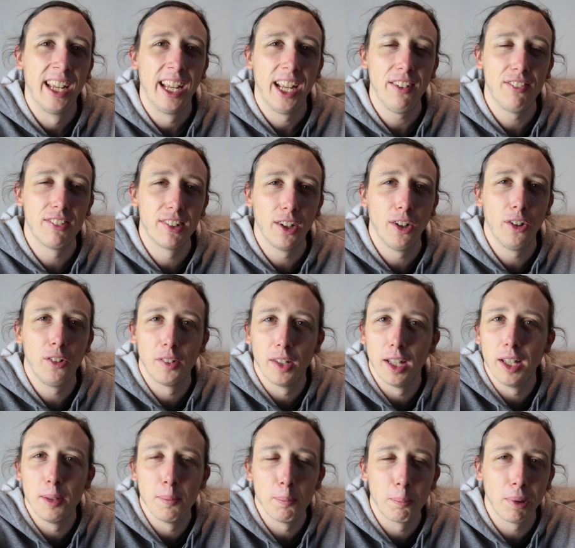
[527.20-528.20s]
If so,
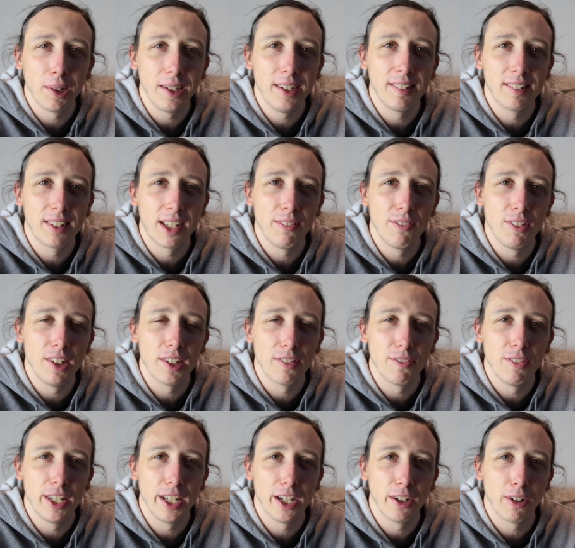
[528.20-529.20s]
then please give this
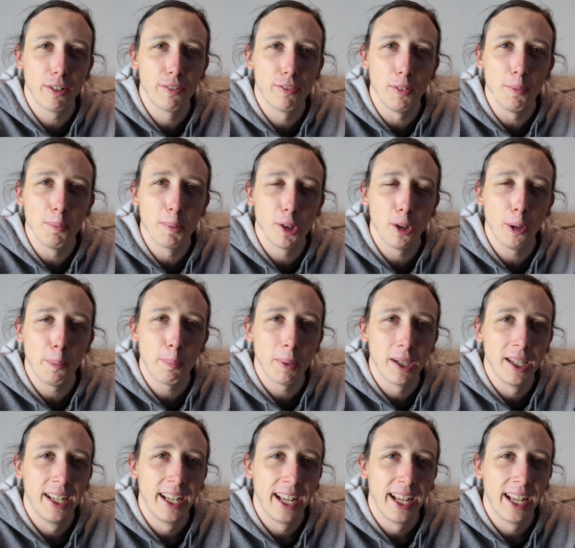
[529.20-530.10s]
video a thumbs up